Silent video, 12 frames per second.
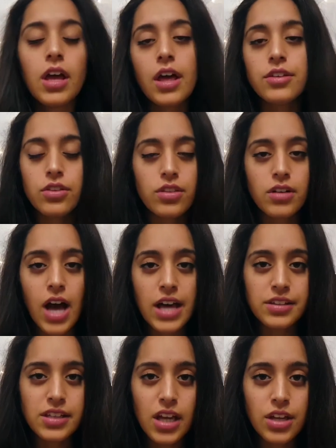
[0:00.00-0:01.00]
So the last
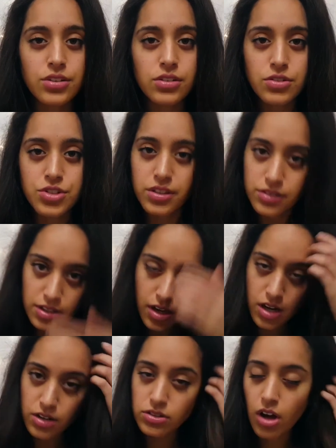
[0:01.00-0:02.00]
thing I do just to
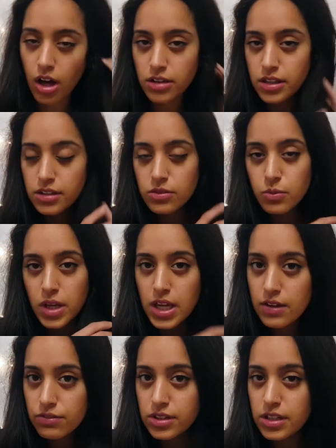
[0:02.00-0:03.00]
kind of lock these
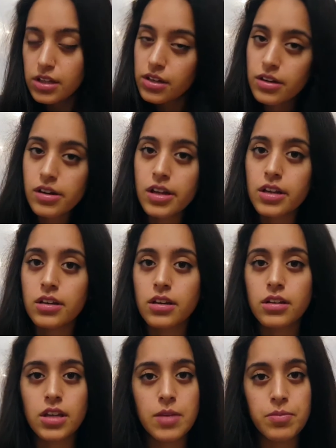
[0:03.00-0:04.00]
waves here and
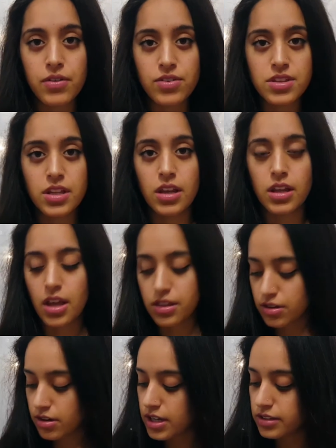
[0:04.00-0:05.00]
keep everything
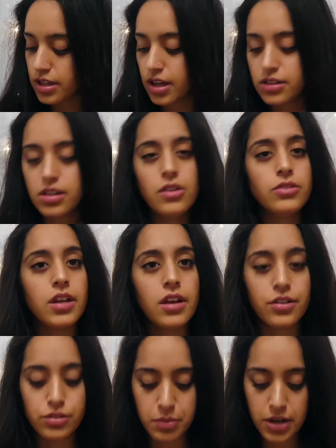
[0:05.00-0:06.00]
together is I like to use a
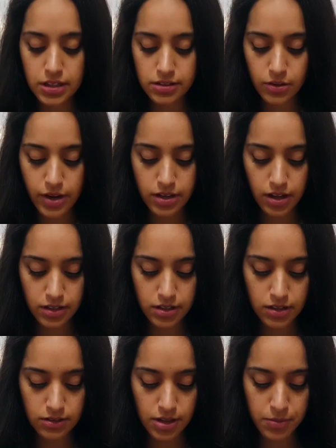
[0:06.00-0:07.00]
hairspray. So I like to
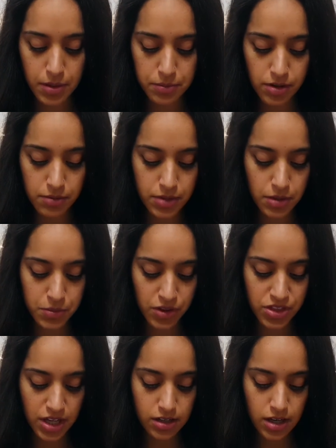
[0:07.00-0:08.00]
use the Bumble & Bumble
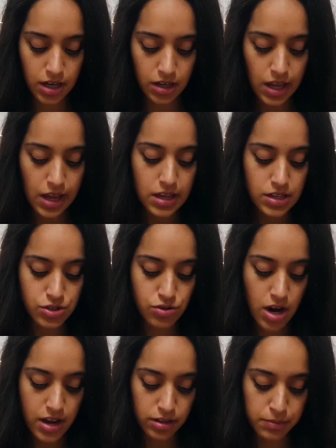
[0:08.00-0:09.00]
Thickening
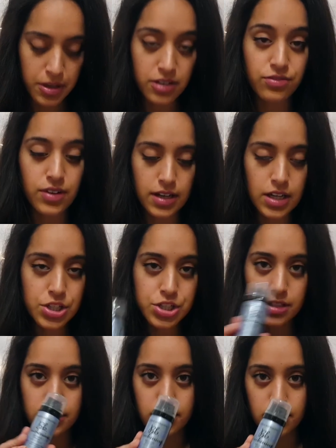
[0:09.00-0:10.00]
Dry Spun Finish.
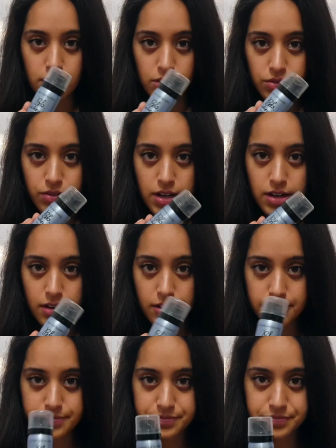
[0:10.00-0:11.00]
So this one right here.
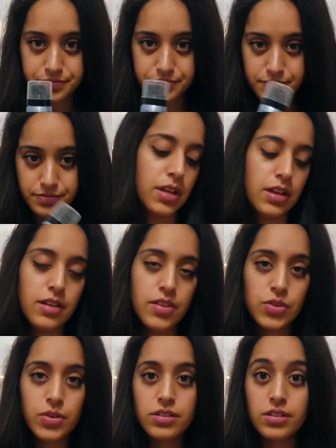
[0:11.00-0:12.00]

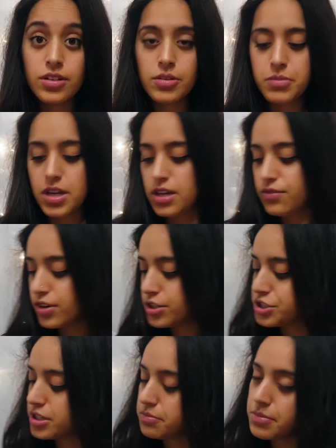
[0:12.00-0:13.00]
This one's a little mini
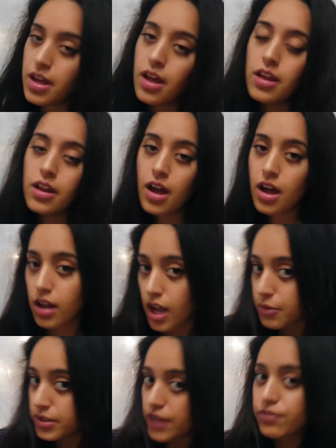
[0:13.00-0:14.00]
version, but I
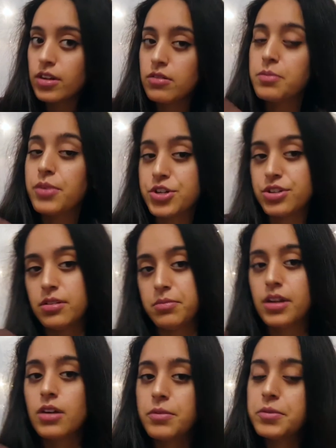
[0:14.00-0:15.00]
will definitely repurchase a
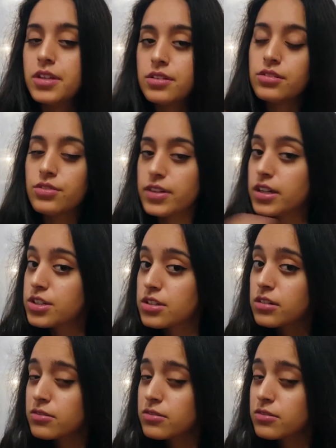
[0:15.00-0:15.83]
bigger one when this one's finished.